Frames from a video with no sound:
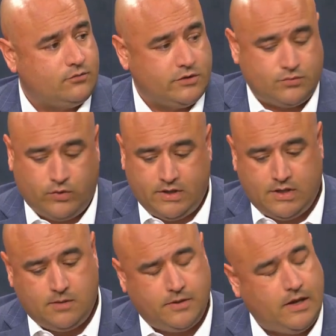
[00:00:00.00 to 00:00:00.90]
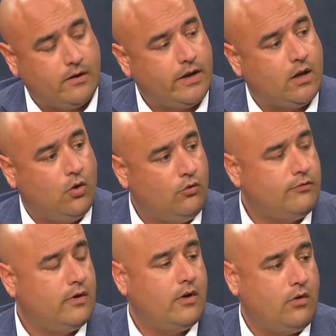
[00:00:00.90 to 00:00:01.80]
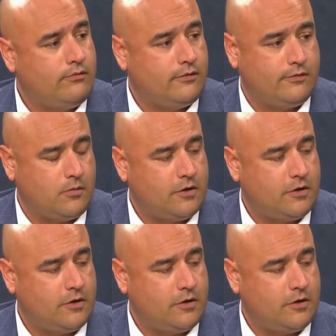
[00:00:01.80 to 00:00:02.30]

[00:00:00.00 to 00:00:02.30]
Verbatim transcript: which we keep hearing over and over from